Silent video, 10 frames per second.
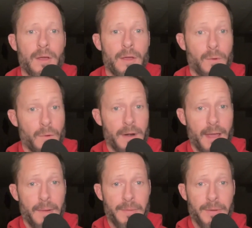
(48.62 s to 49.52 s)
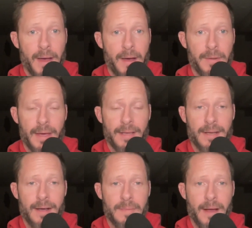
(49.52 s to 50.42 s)
In order to help you out, we got to
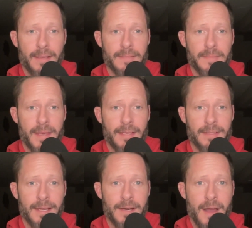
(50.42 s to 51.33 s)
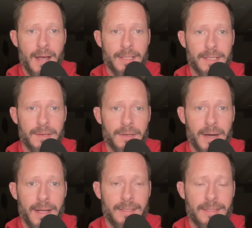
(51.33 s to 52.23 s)
talk about some things that are not so
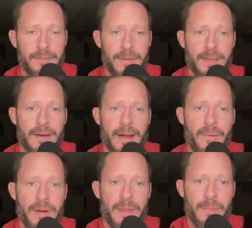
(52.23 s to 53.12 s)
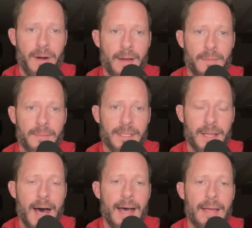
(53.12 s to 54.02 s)
great to figure out where the problems
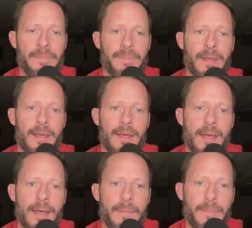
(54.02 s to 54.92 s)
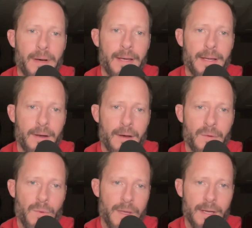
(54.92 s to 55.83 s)
lie. But
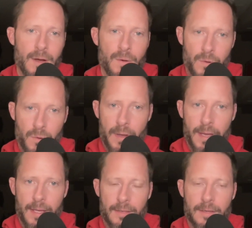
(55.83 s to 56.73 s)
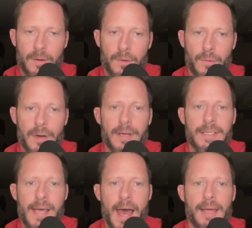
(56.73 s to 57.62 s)
on We Don't Quit, we're
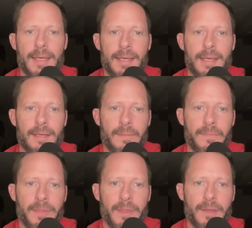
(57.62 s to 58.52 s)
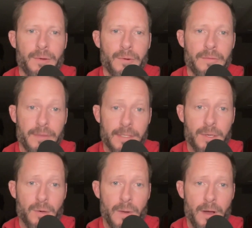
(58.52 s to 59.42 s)
attacking your
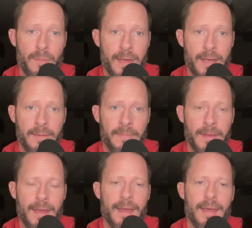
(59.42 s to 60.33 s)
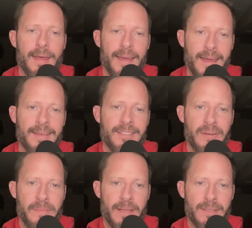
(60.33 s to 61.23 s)
physical well being and your
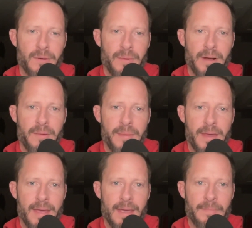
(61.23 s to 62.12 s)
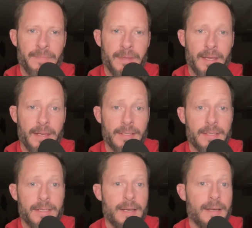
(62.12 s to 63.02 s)
mental well being and
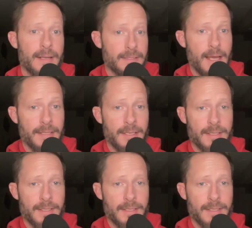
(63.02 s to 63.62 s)
dis- discussing